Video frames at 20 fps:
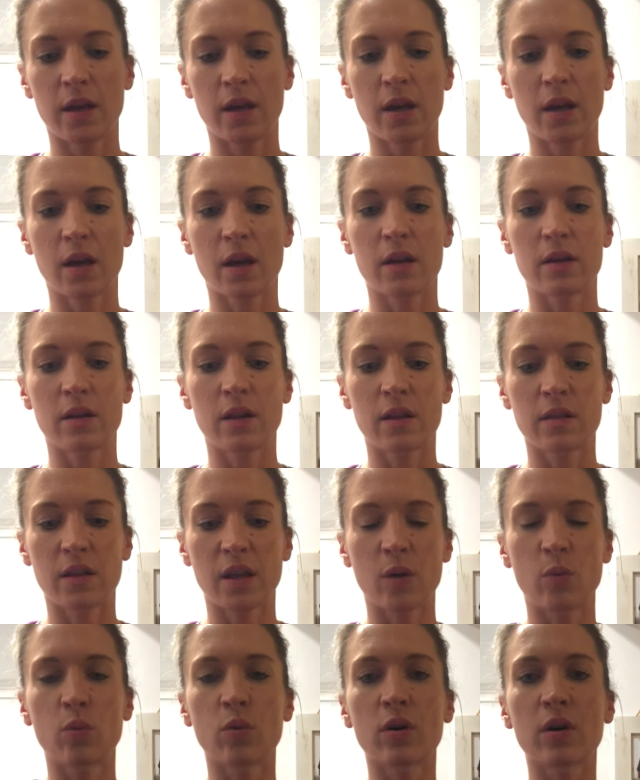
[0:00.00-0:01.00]
and
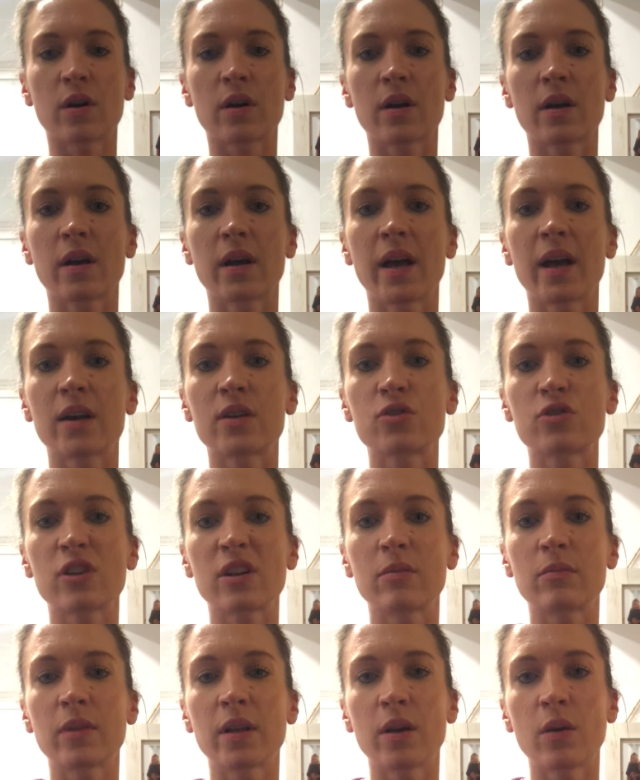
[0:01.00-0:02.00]
they work
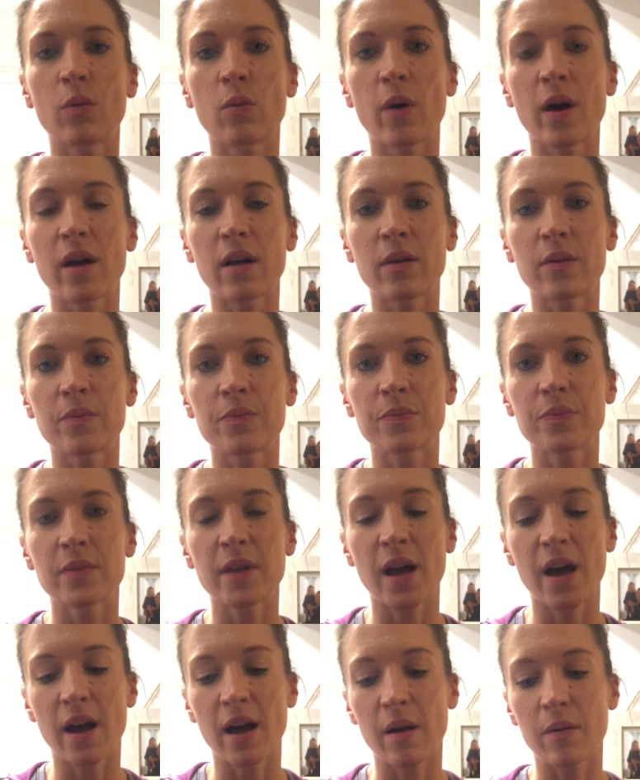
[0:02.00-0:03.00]
extremely well.
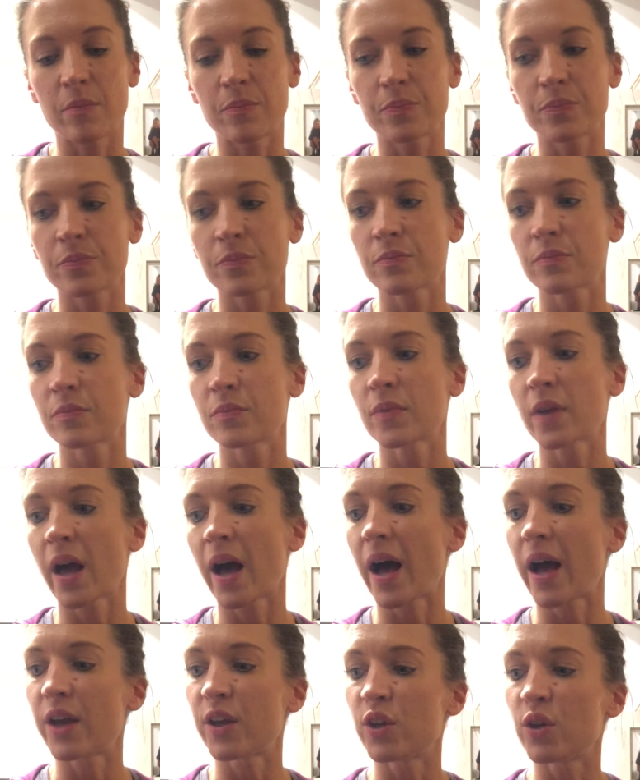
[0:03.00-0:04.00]
Um,
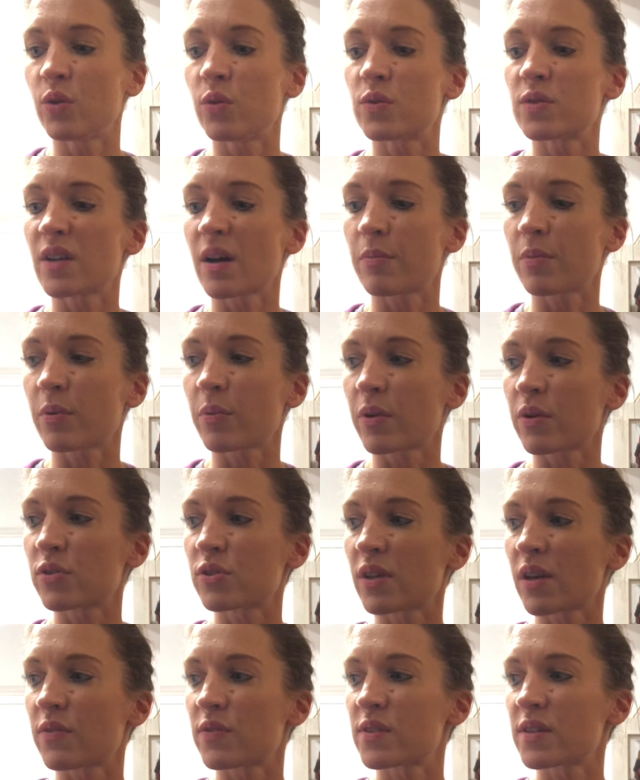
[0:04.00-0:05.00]
I use Tupperware
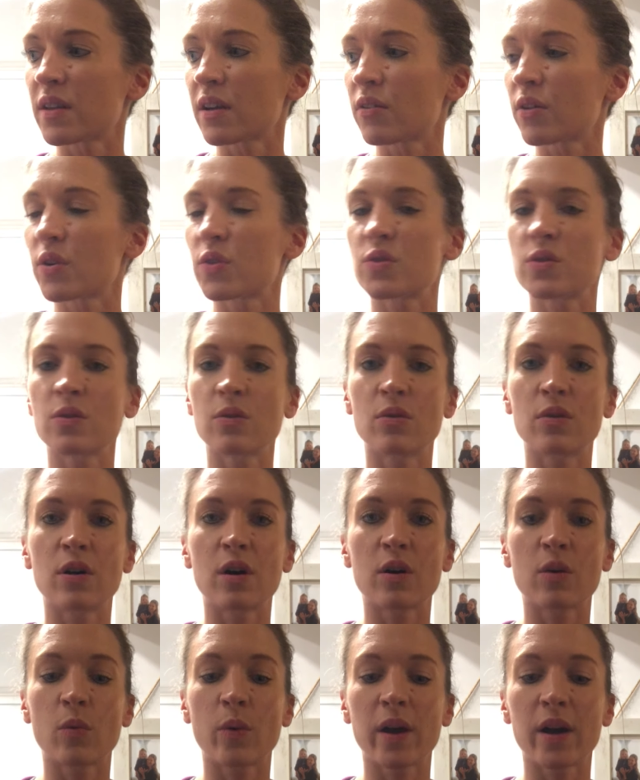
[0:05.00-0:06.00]
Chef Series 2
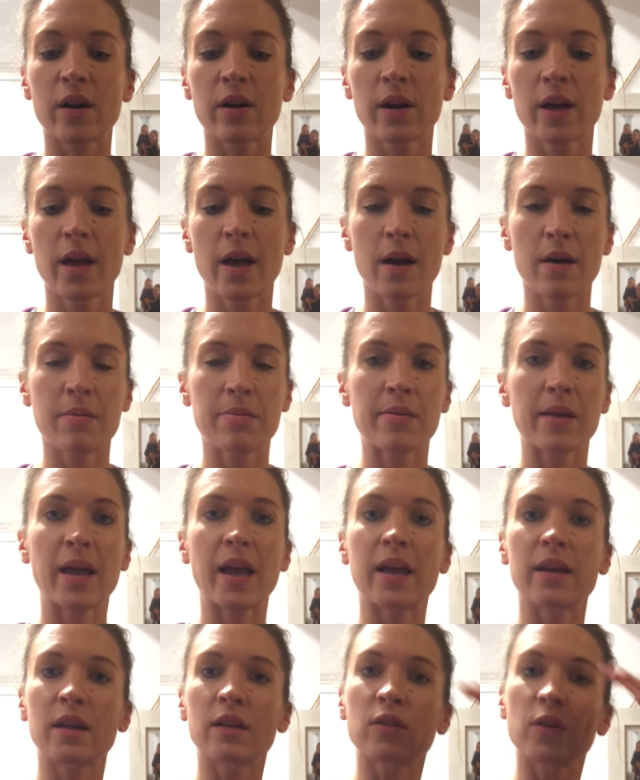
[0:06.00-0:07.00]
cookware
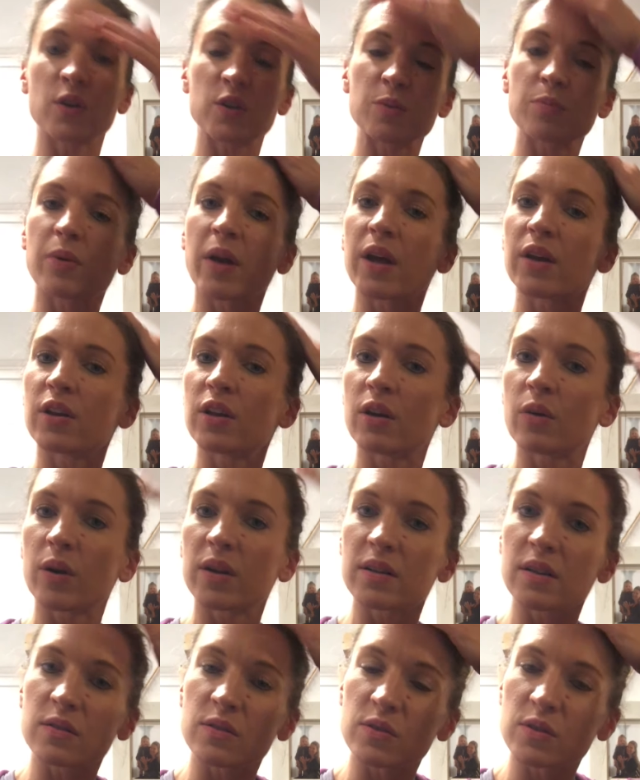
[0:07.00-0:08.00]
and it looks brand new.
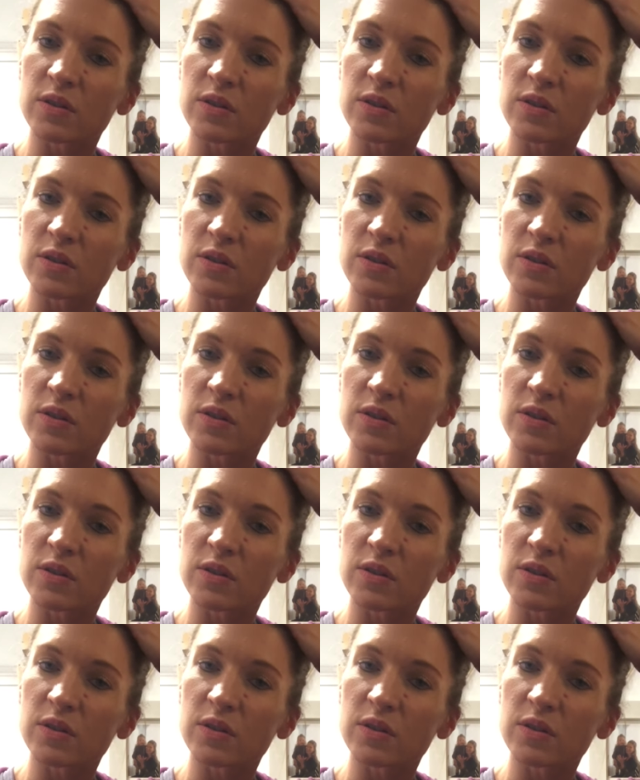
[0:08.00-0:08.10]
It doesn't